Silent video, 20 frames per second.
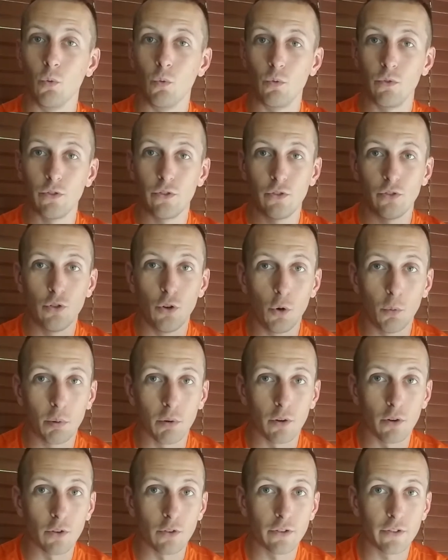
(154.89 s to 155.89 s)

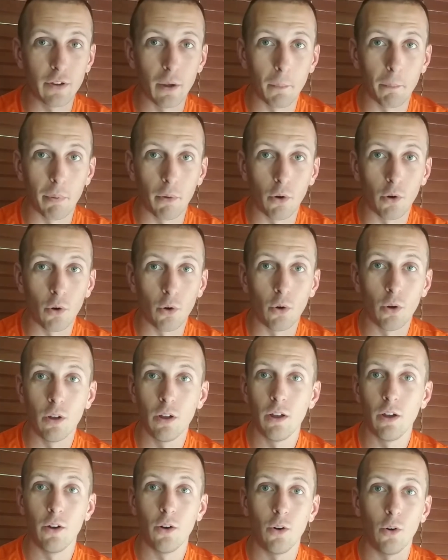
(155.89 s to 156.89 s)
super simple,
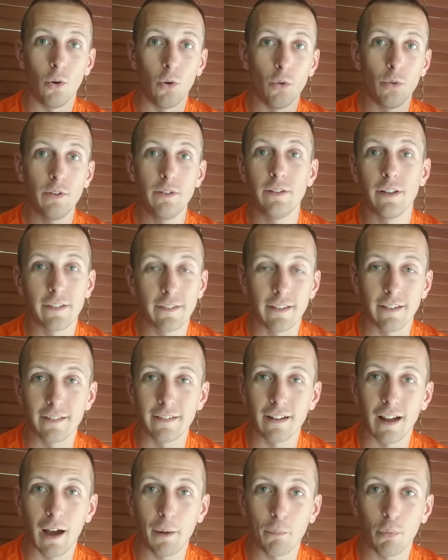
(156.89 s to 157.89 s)
only does the
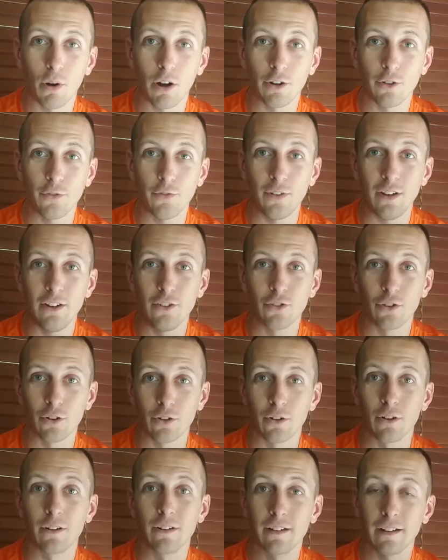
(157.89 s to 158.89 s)
stopwatch
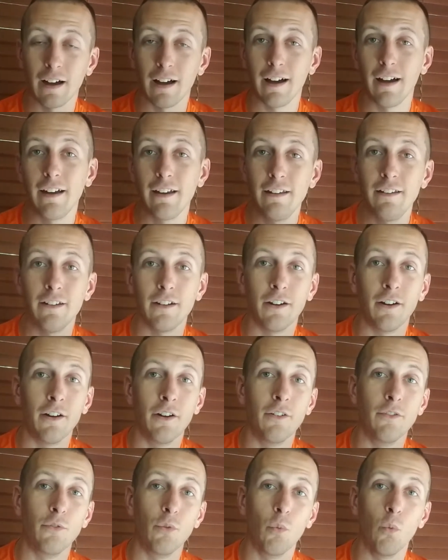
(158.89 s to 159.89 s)
feature kind
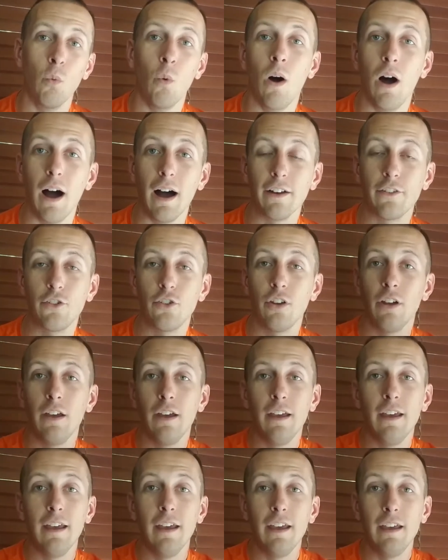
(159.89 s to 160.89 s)
of watch.
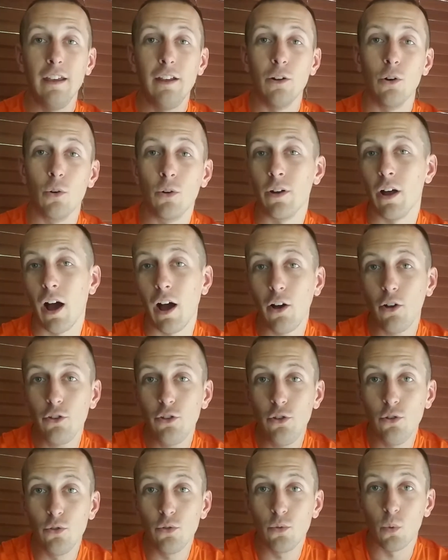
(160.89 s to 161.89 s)
And I'll
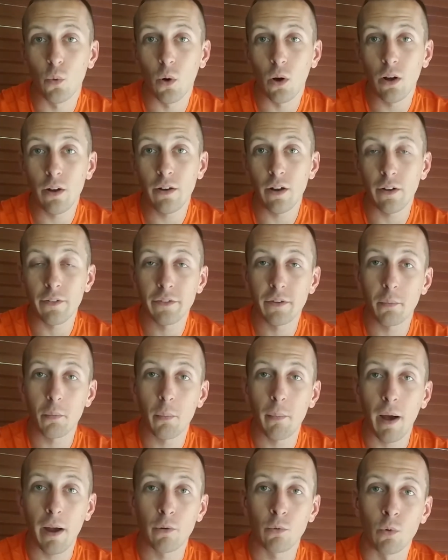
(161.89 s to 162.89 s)
use one on some of
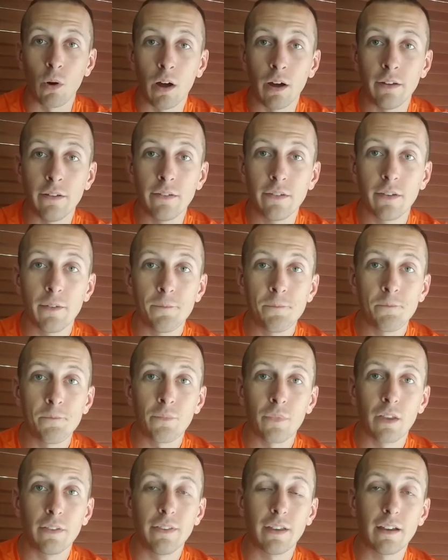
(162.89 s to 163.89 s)
my runs
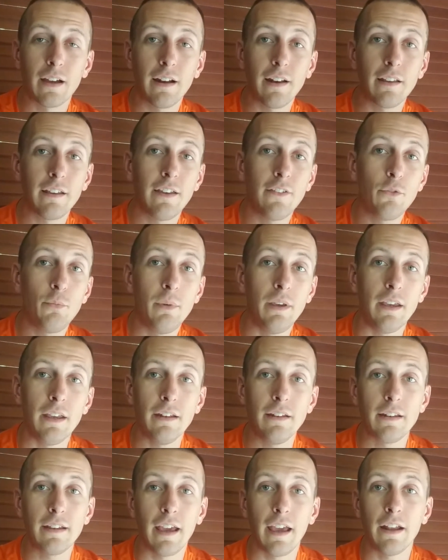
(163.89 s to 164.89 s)
that kind of gives me
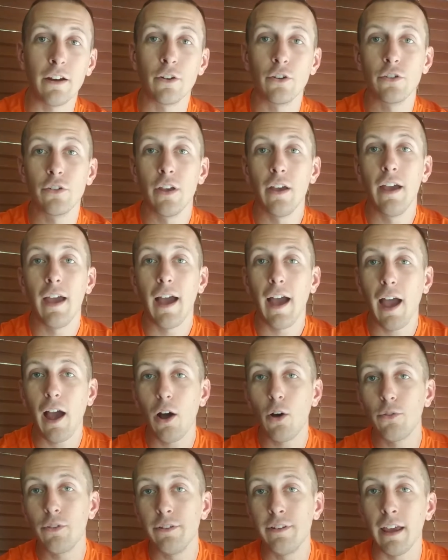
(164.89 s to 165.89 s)
indicators
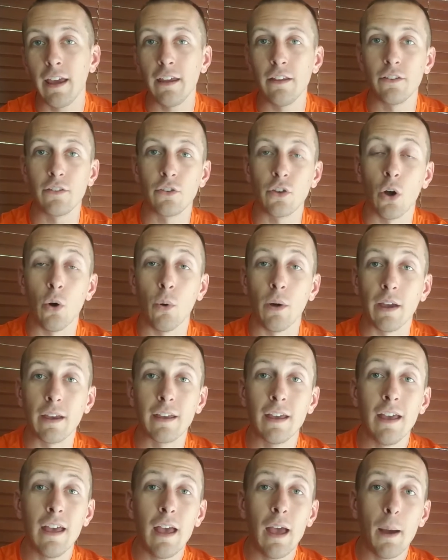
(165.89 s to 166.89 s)
how the day is going.
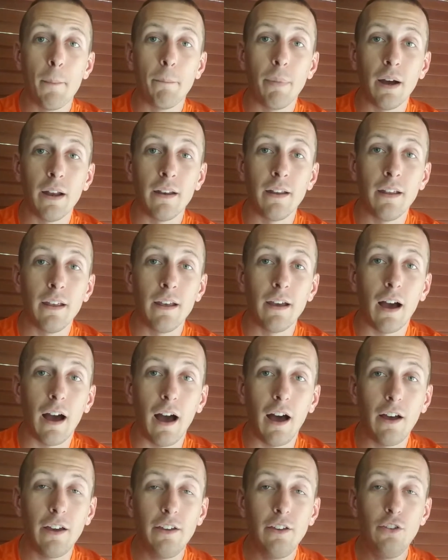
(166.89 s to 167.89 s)
But
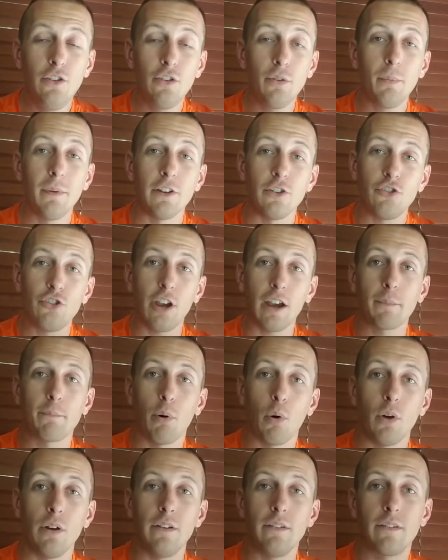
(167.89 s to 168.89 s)
I use them at
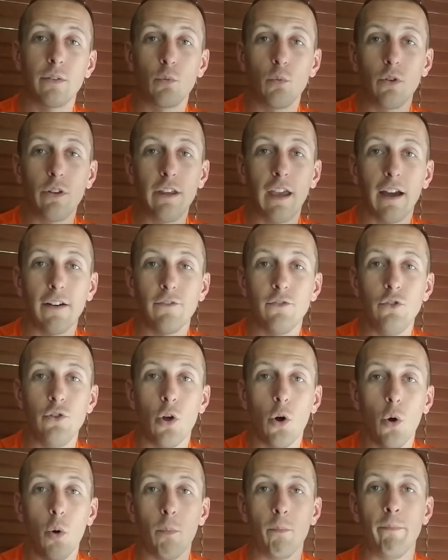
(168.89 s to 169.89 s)
checkpoints that really have
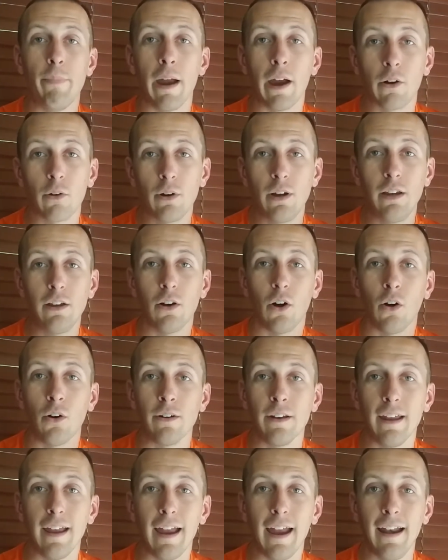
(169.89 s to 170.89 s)
no bearing
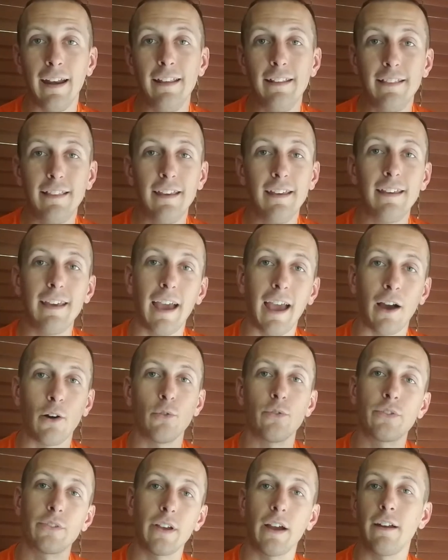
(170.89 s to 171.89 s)
on anything
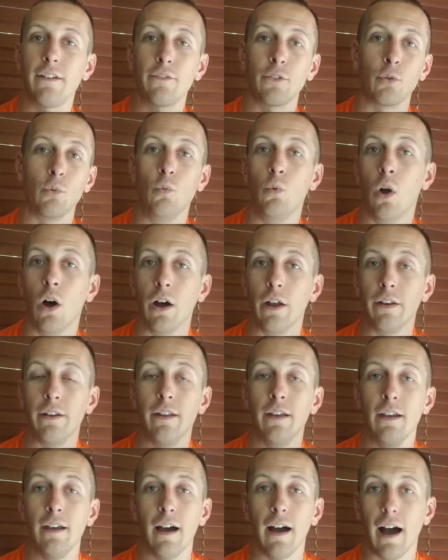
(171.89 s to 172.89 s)
outside of the run.
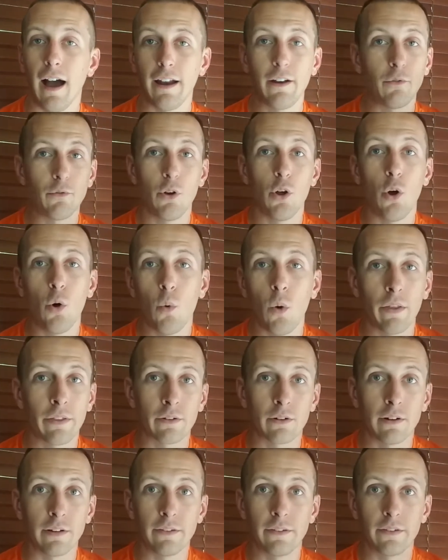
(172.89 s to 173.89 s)
I don't know
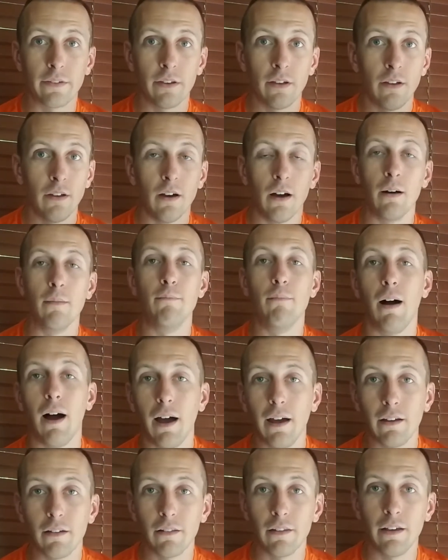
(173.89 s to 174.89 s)
whether it's a
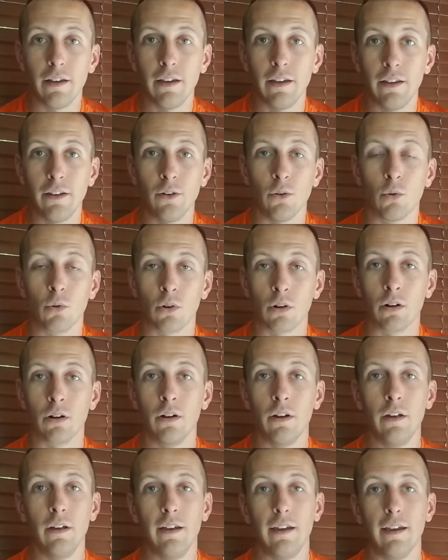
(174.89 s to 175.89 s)
mile in or
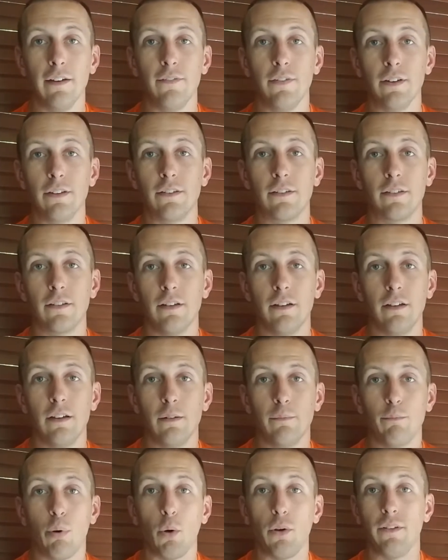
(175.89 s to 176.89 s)
if it's
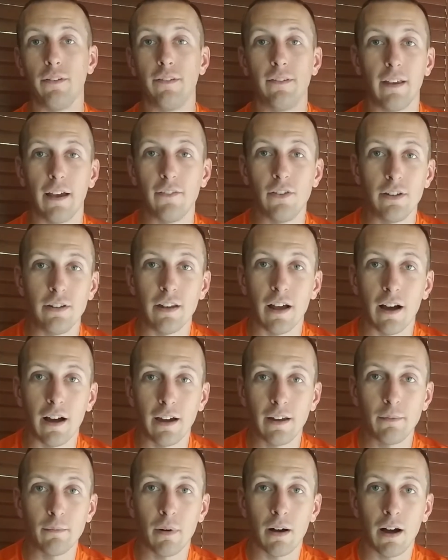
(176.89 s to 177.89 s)

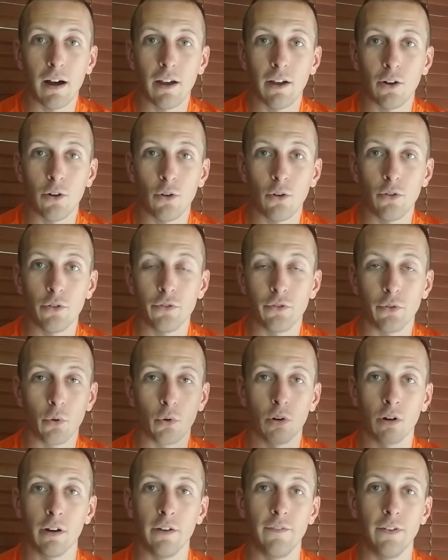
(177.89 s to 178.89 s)
0.79 miles
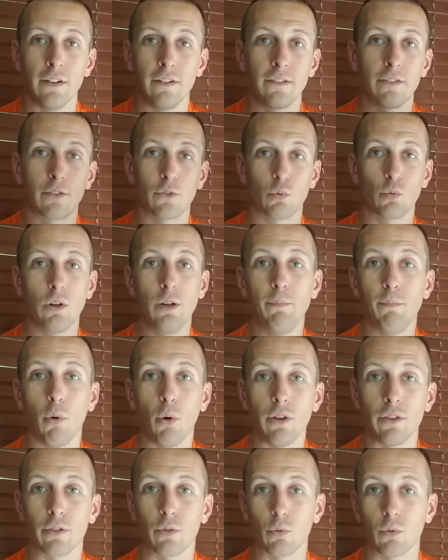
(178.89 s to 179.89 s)
or if it's
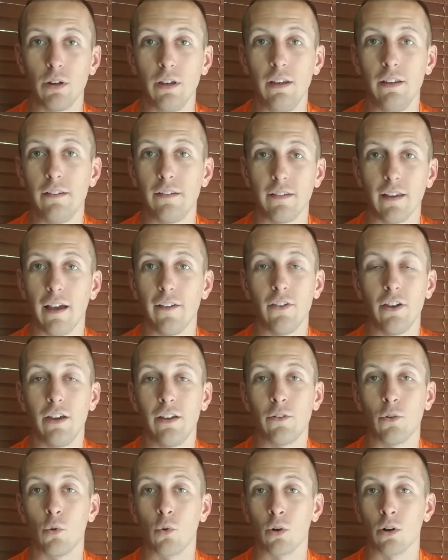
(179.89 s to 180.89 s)

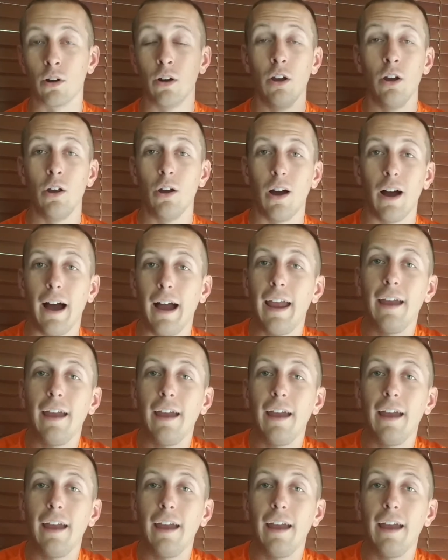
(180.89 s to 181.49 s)
3.37, or I